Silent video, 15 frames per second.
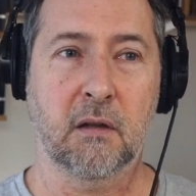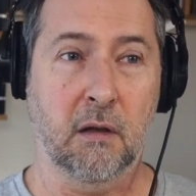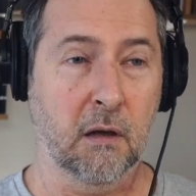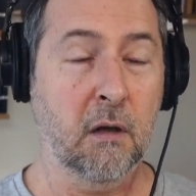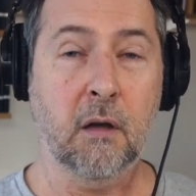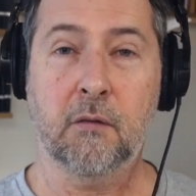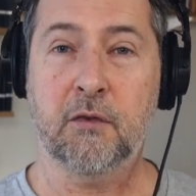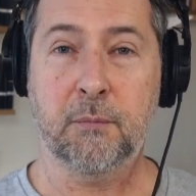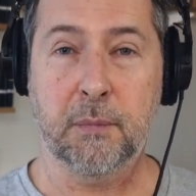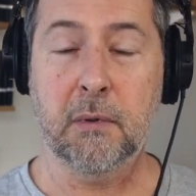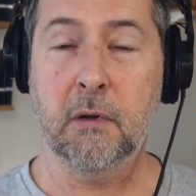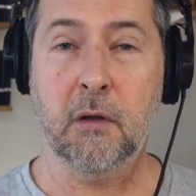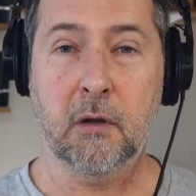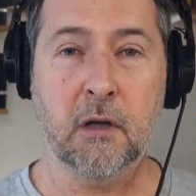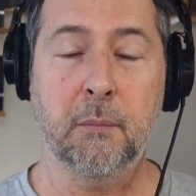A lot of, a
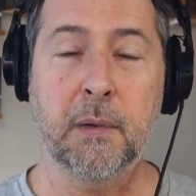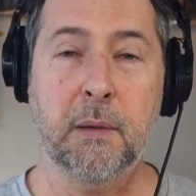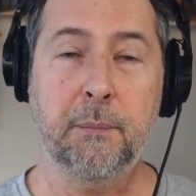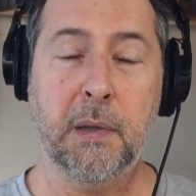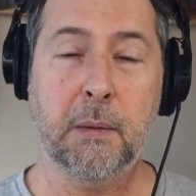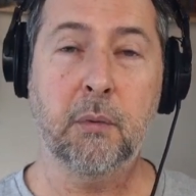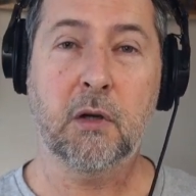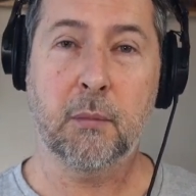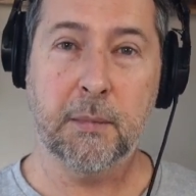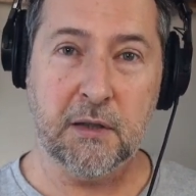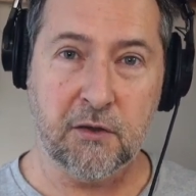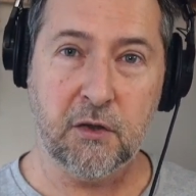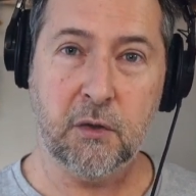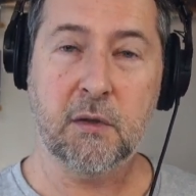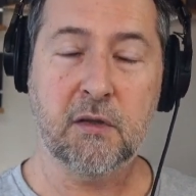lot of commit, people commit
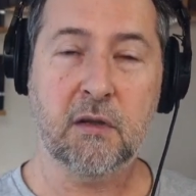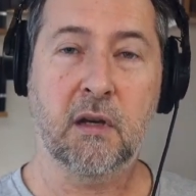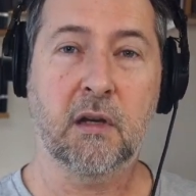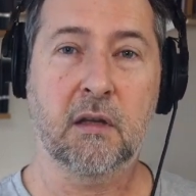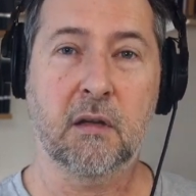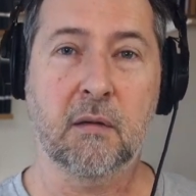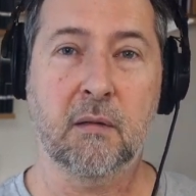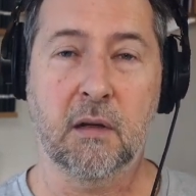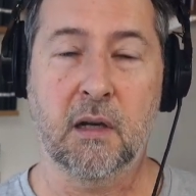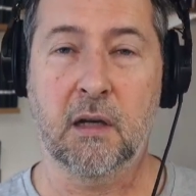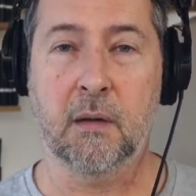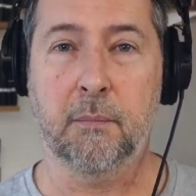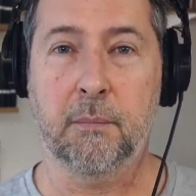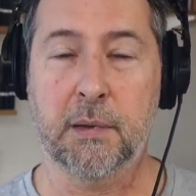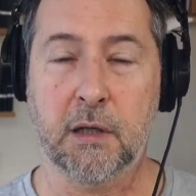suicide
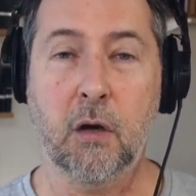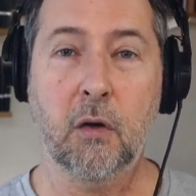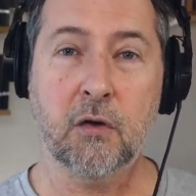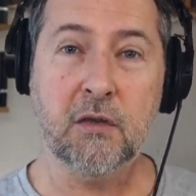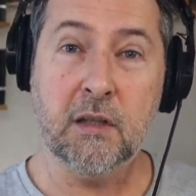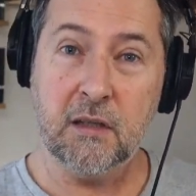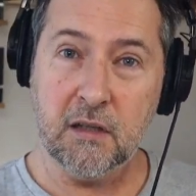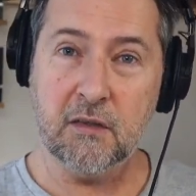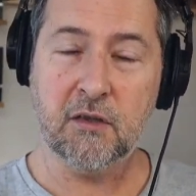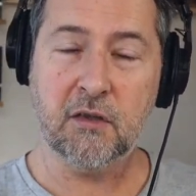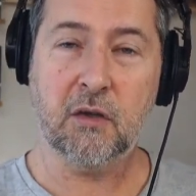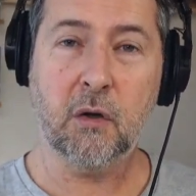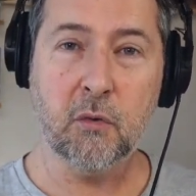um, because it is so